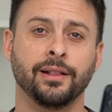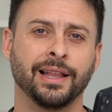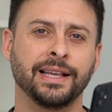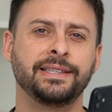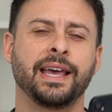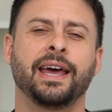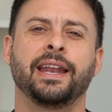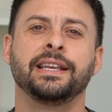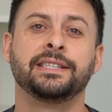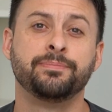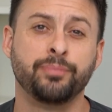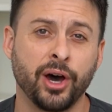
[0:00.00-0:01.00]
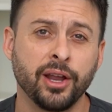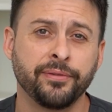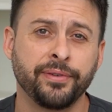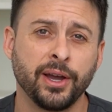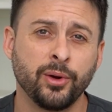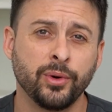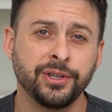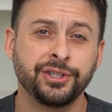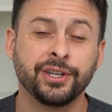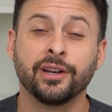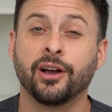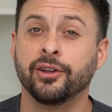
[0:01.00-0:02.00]
Let's add a Spotify
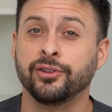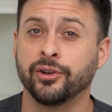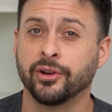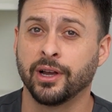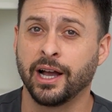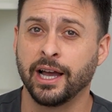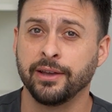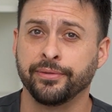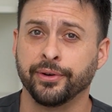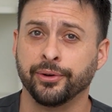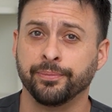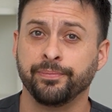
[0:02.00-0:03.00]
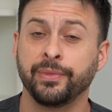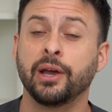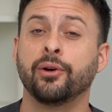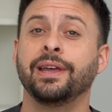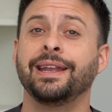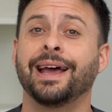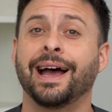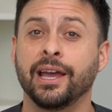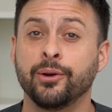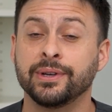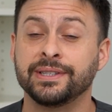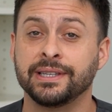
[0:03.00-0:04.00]
widget on your iPhone. Now, in
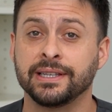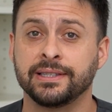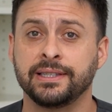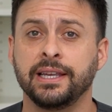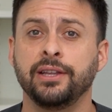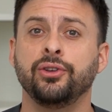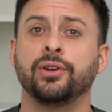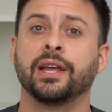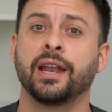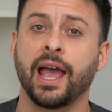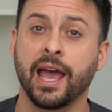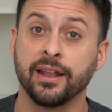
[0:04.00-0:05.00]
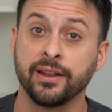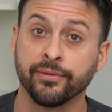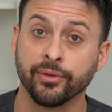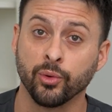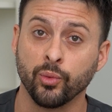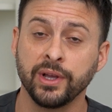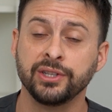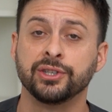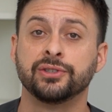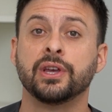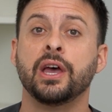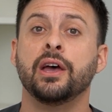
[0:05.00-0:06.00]
iOS 16, you can add different
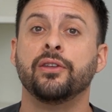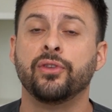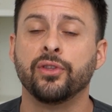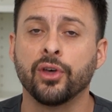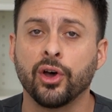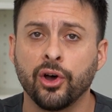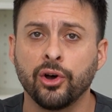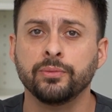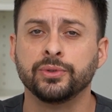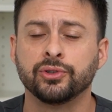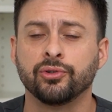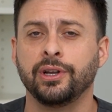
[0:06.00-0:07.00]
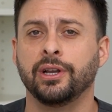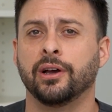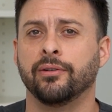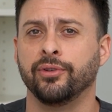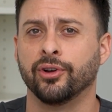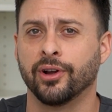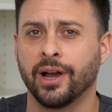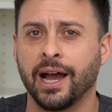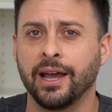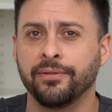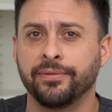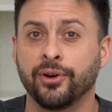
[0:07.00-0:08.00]
widgets to the home screen of your
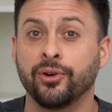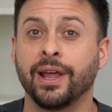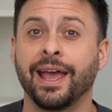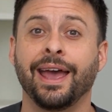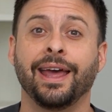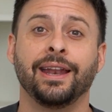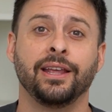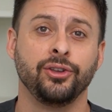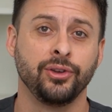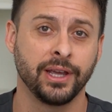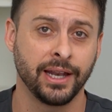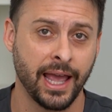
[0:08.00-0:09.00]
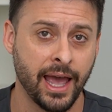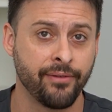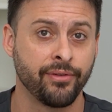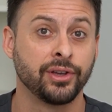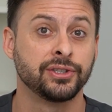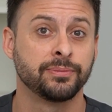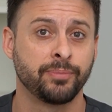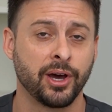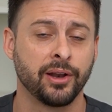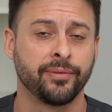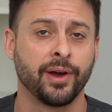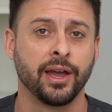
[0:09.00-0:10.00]
iPhone, and you can have
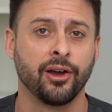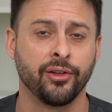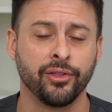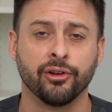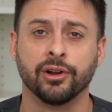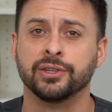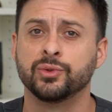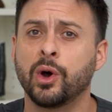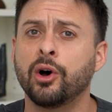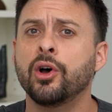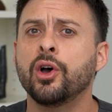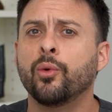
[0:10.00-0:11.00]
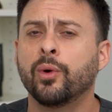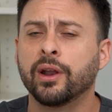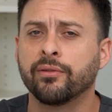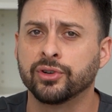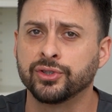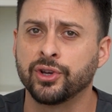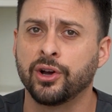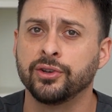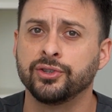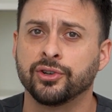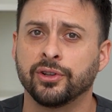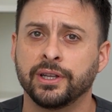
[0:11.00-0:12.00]
Spotify on there as well, whatever
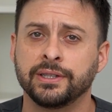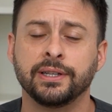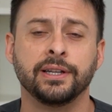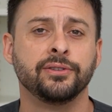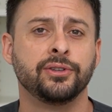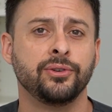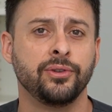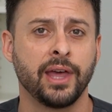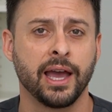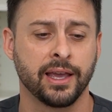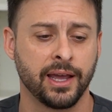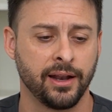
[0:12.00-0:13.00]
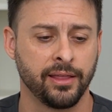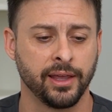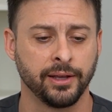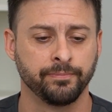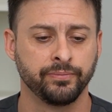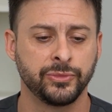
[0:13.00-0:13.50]
songs you're listening to, that kind of thing.